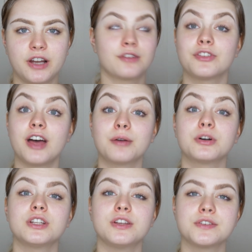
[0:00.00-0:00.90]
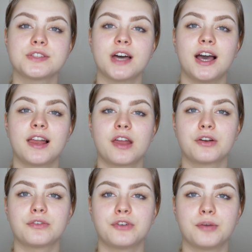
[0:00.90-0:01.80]
and for that I'm going to use the
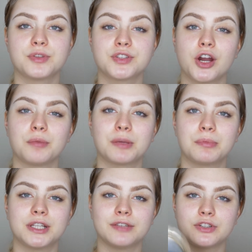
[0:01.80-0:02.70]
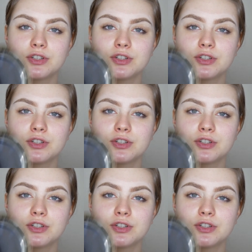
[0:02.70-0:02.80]
highlighter from the Tarte Make Believe in